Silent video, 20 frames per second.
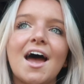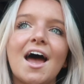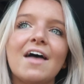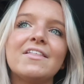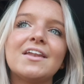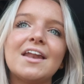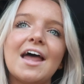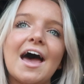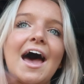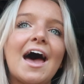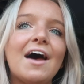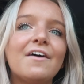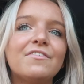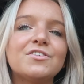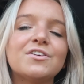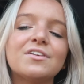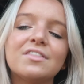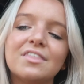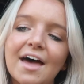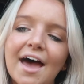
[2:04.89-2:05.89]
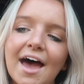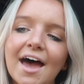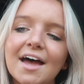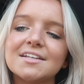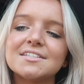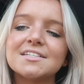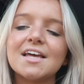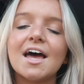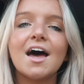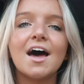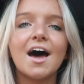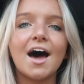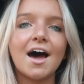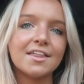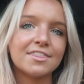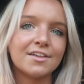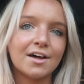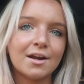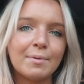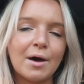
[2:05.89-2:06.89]
And then after that,
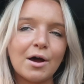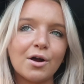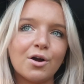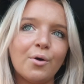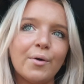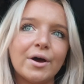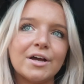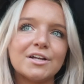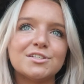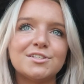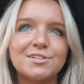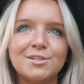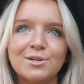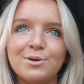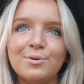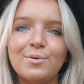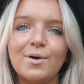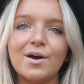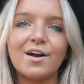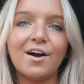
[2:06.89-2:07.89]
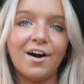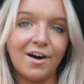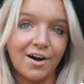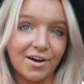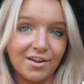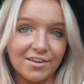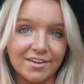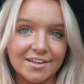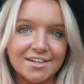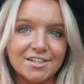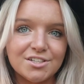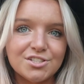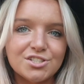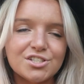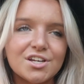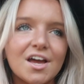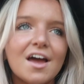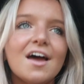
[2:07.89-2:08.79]
I thought about going to college.